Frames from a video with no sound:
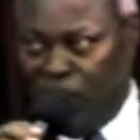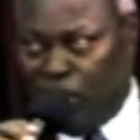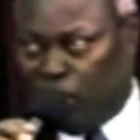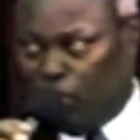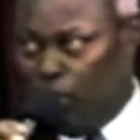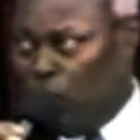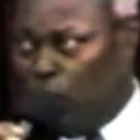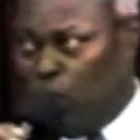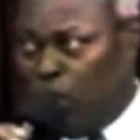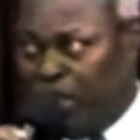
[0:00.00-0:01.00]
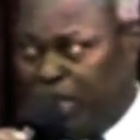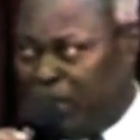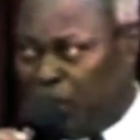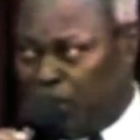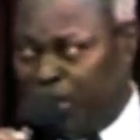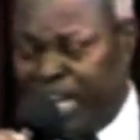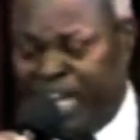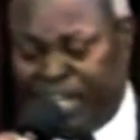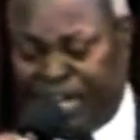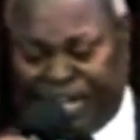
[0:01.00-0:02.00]
those two words
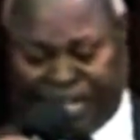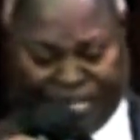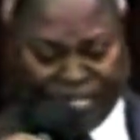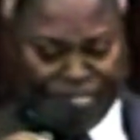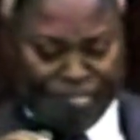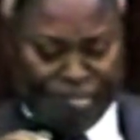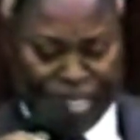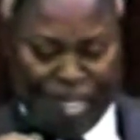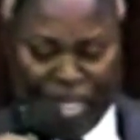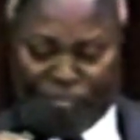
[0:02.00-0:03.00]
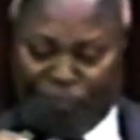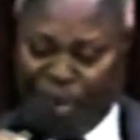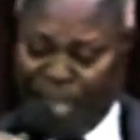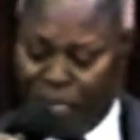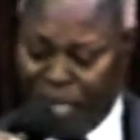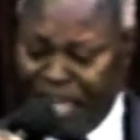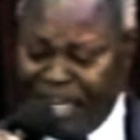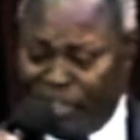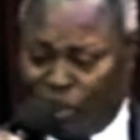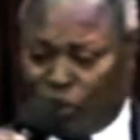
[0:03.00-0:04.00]
together,
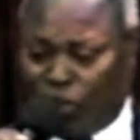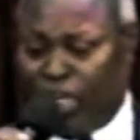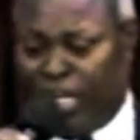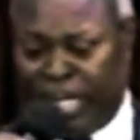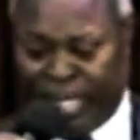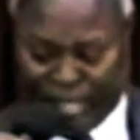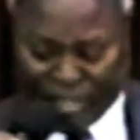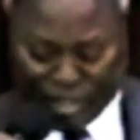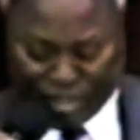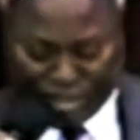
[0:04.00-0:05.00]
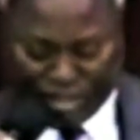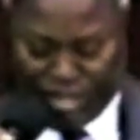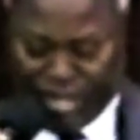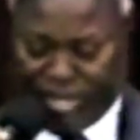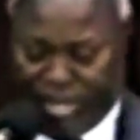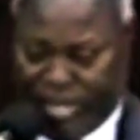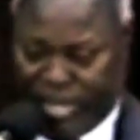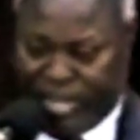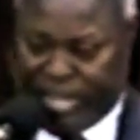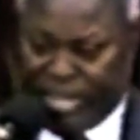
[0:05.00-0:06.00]
flaming sword.
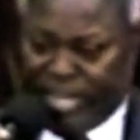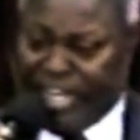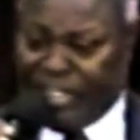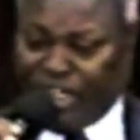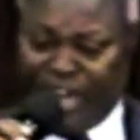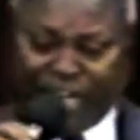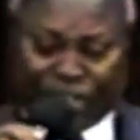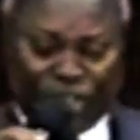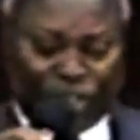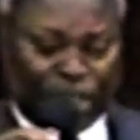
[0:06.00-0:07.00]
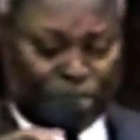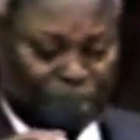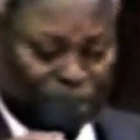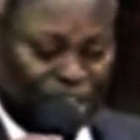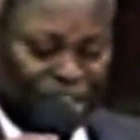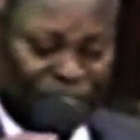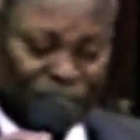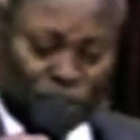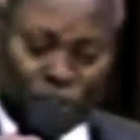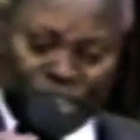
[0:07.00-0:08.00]
In Genesis chapter 3
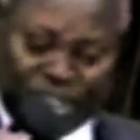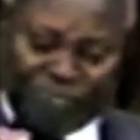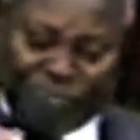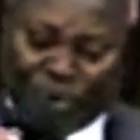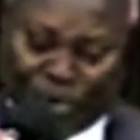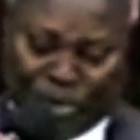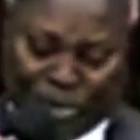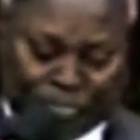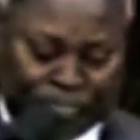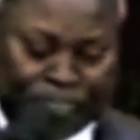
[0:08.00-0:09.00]
verse 24,